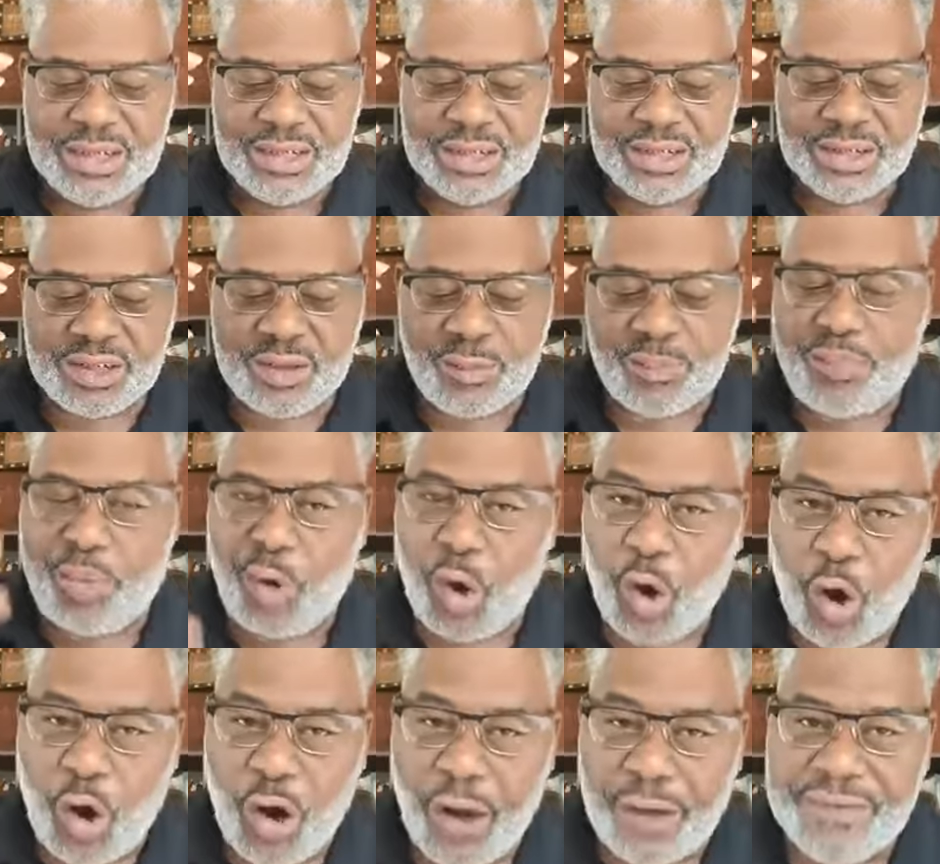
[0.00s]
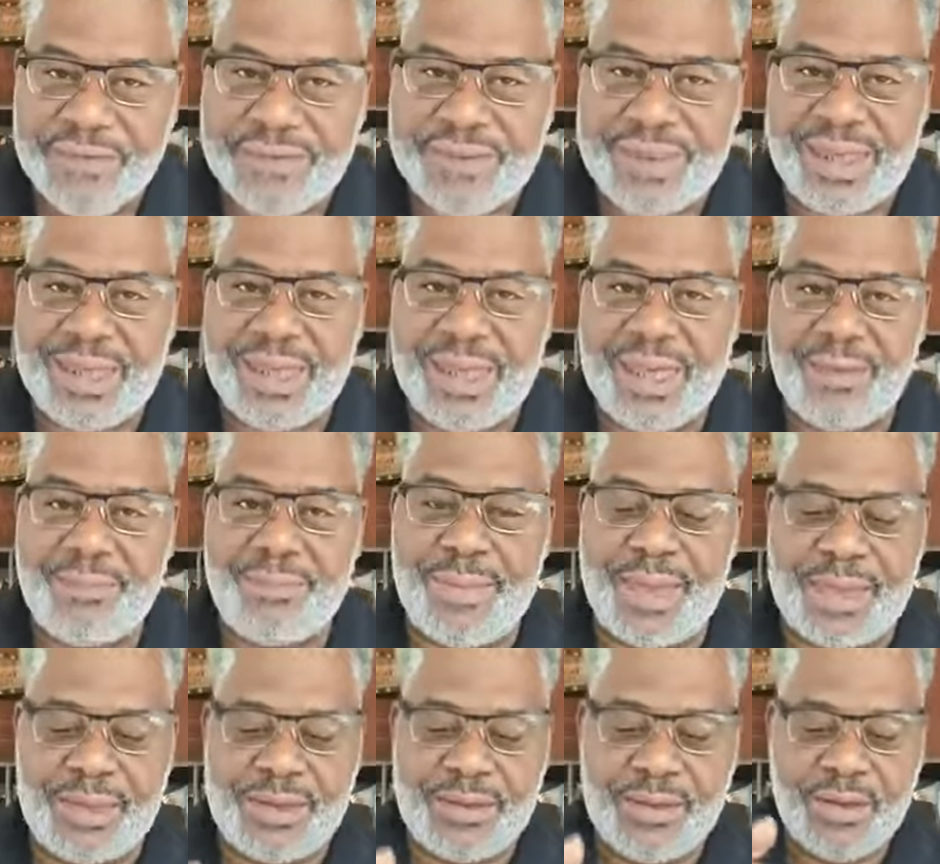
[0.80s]
support
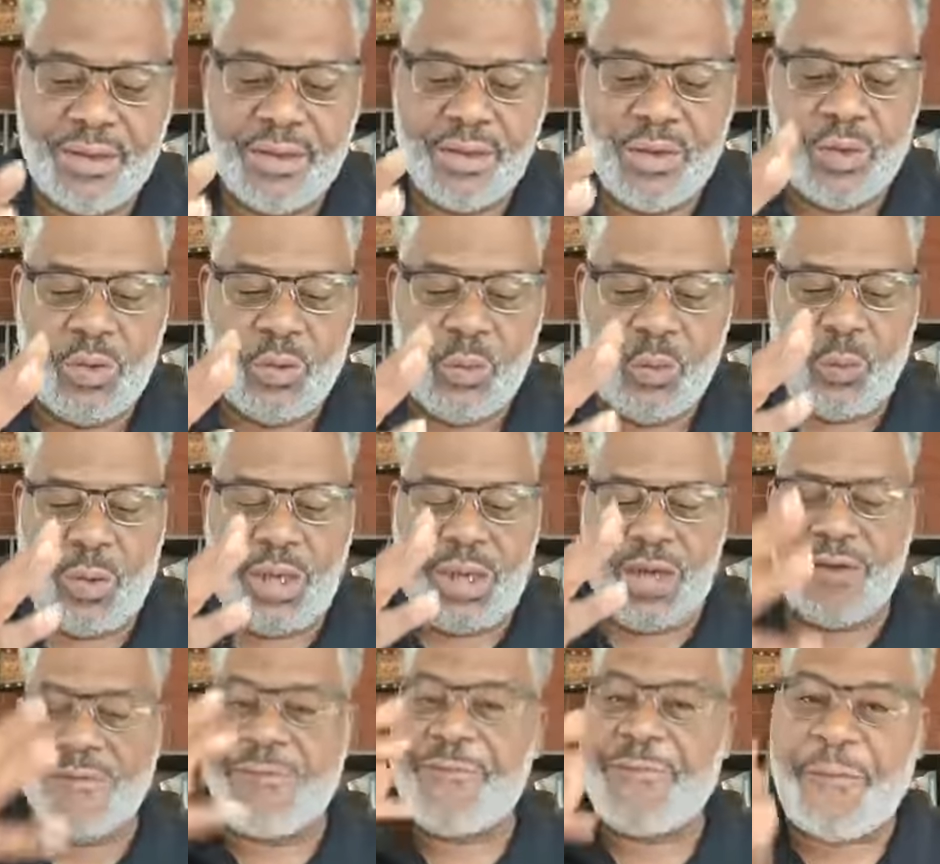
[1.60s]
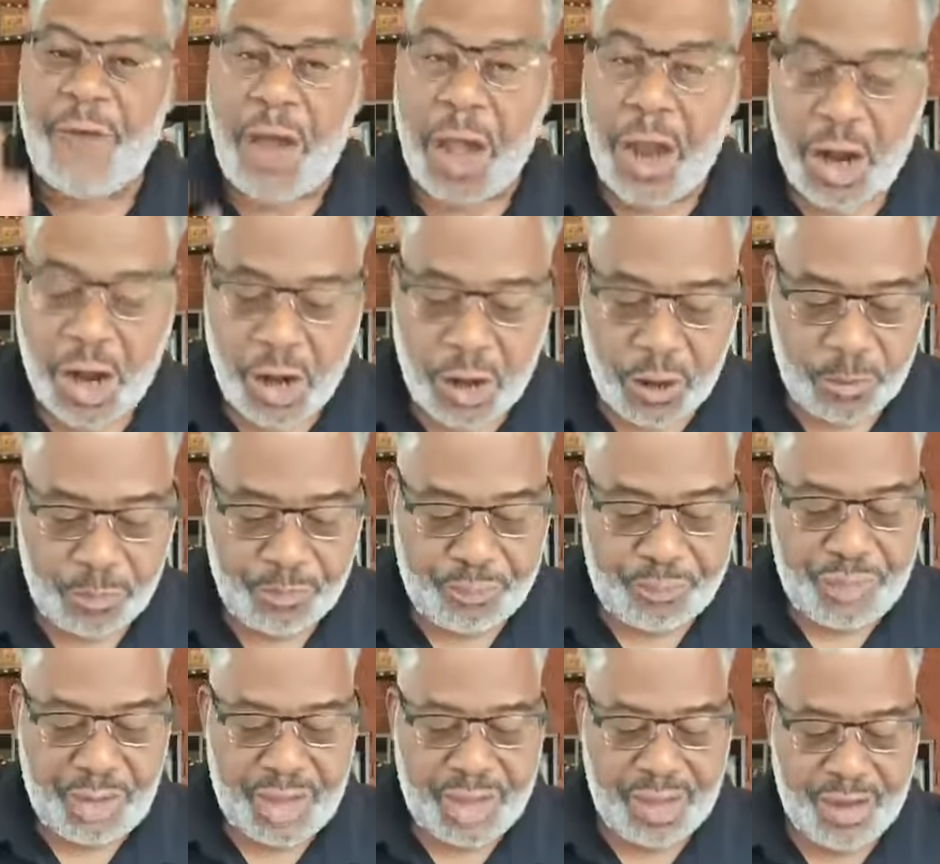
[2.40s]
them and we
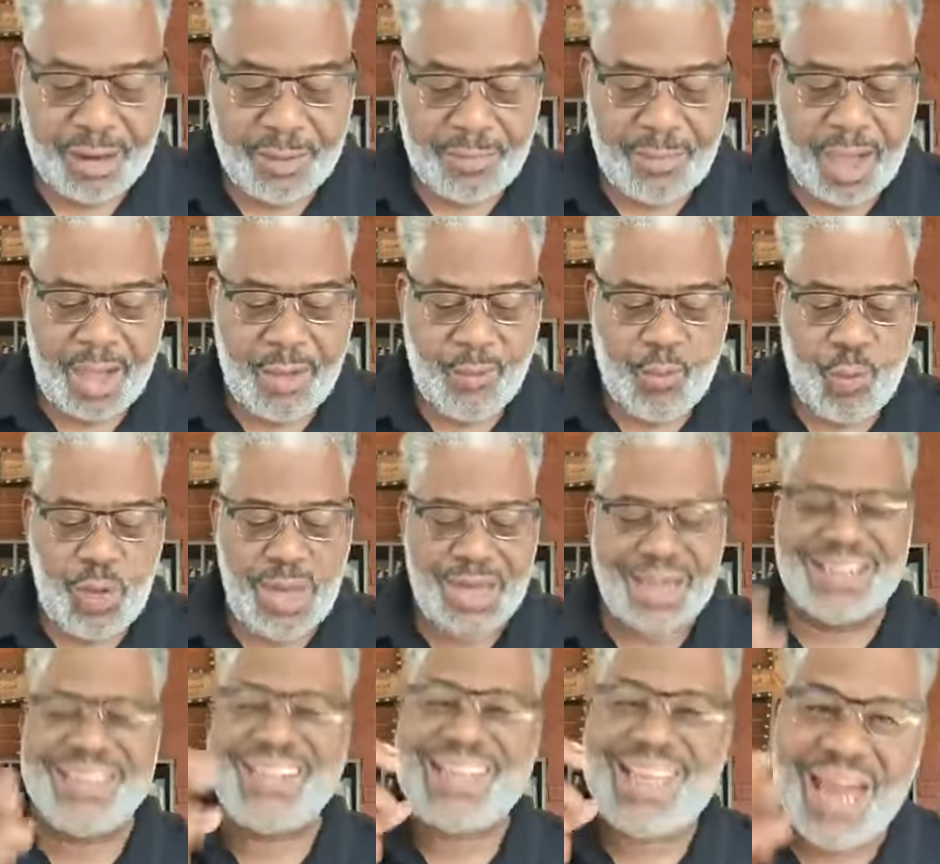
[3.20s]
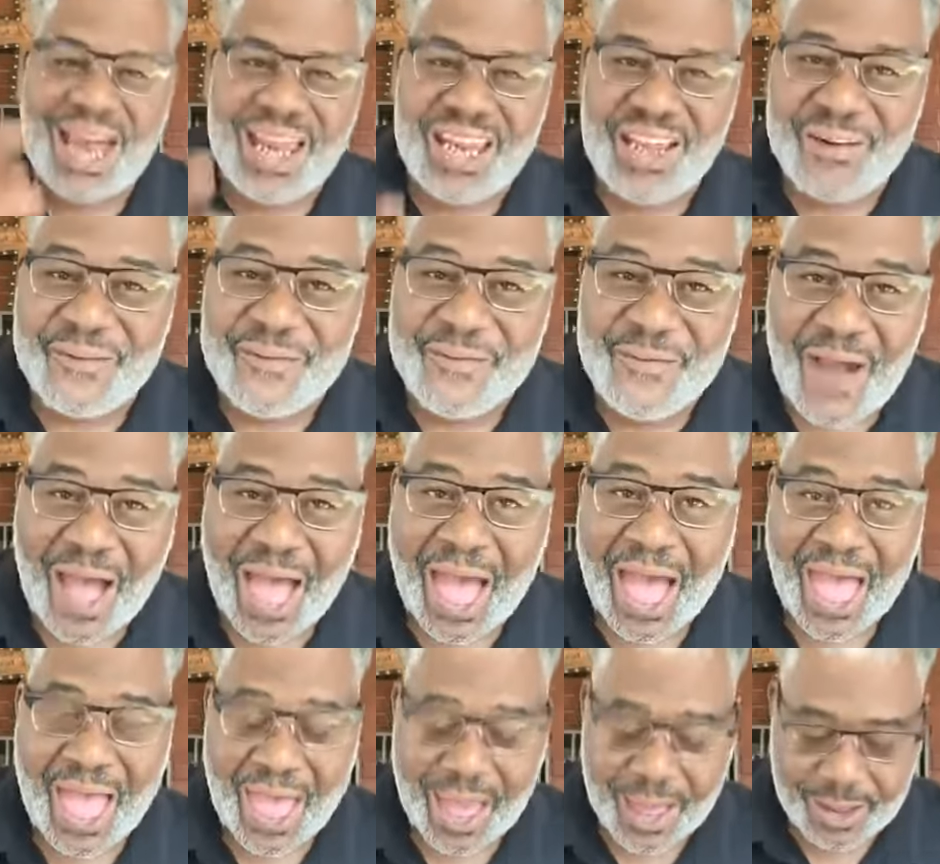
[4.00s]
affirm them and we
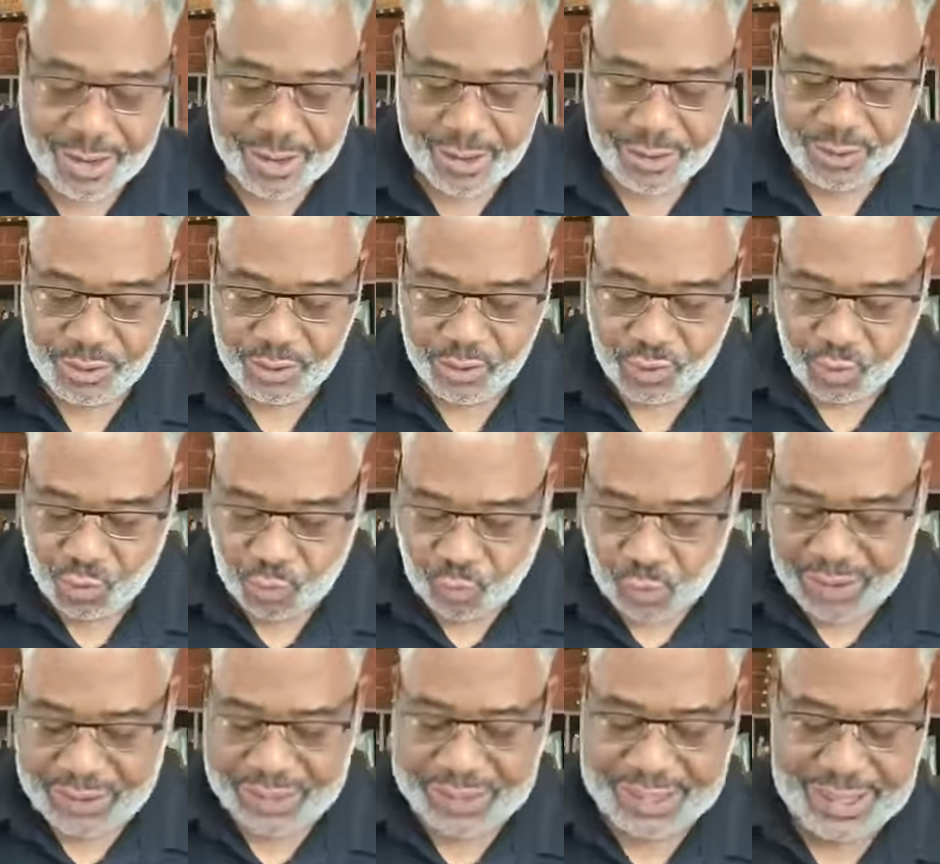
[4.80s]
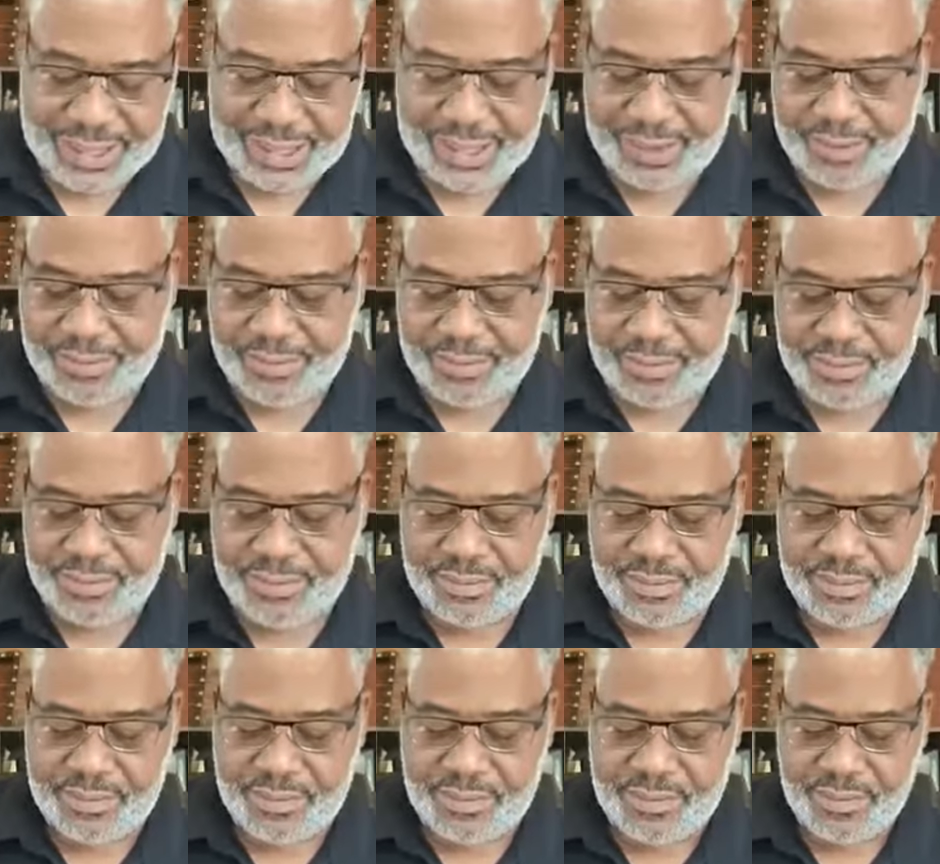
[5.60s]
identify with them.
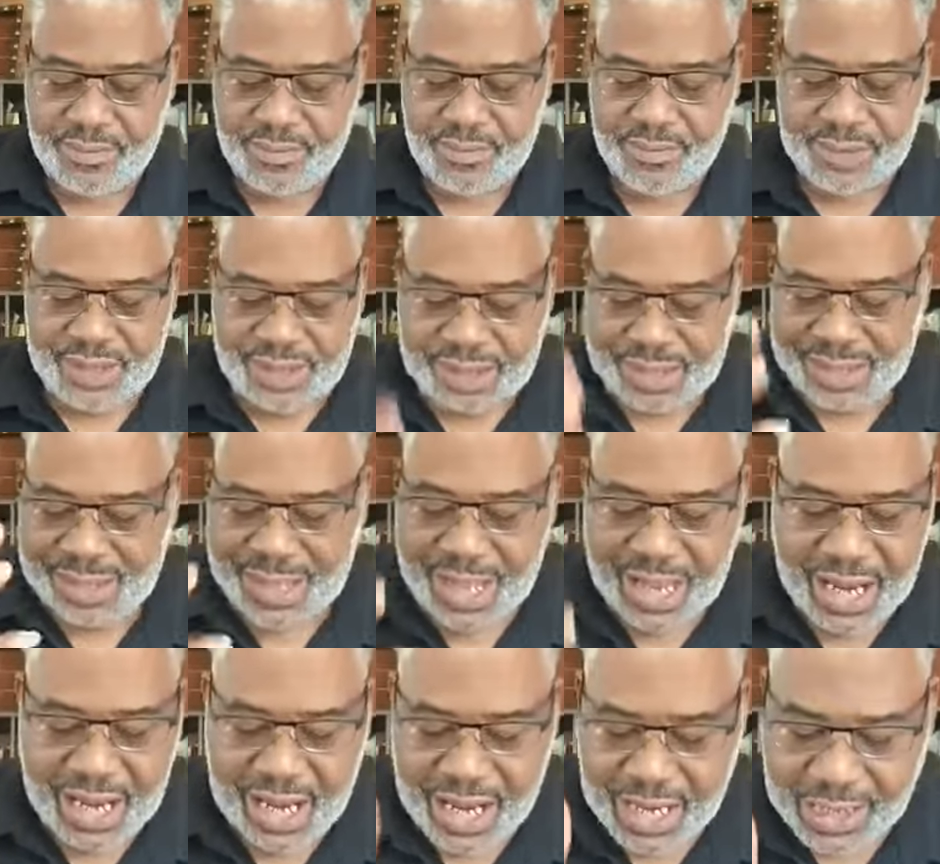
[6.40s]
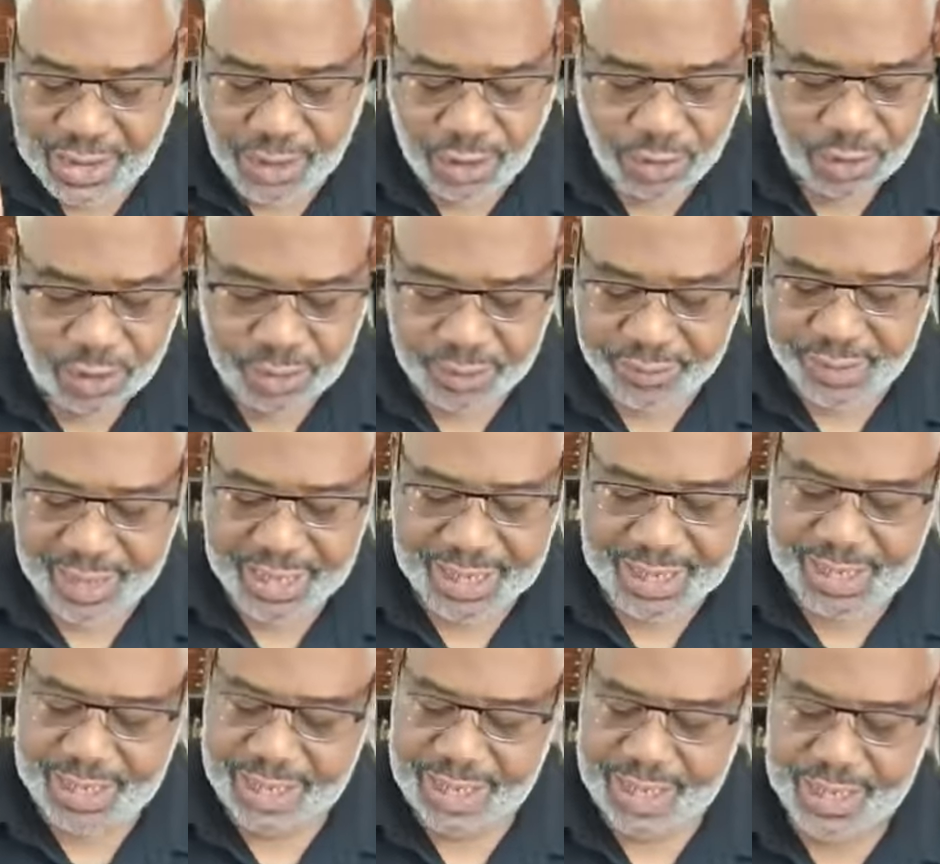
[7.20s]
The laying on of
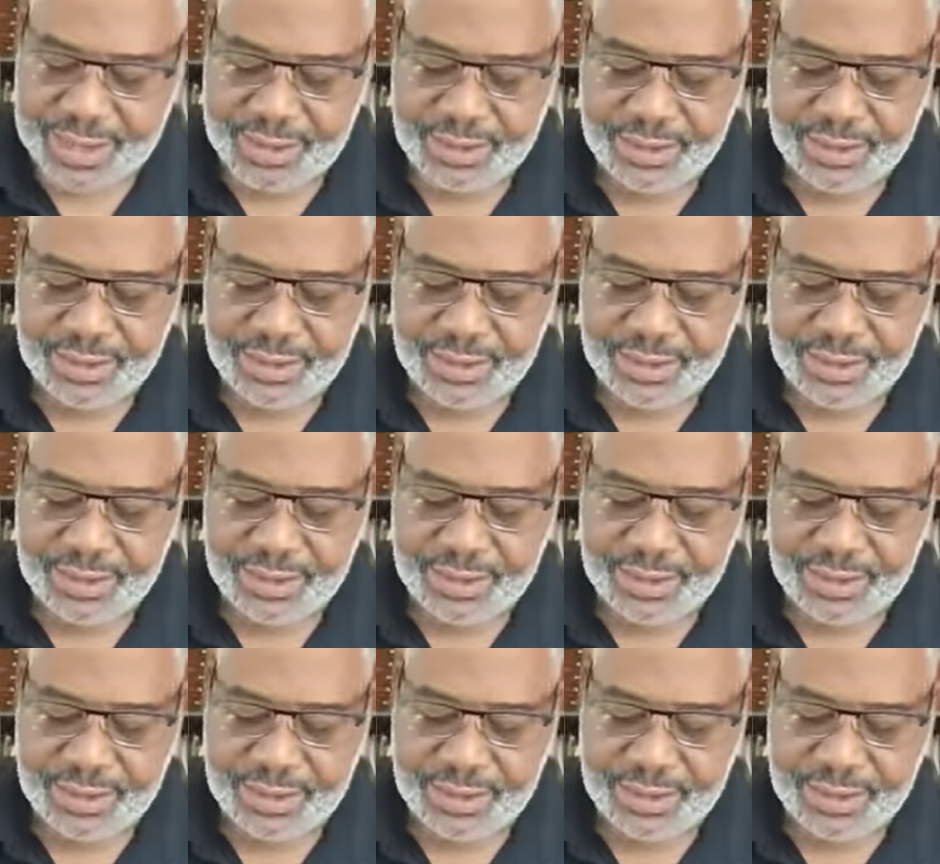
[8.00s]
hands.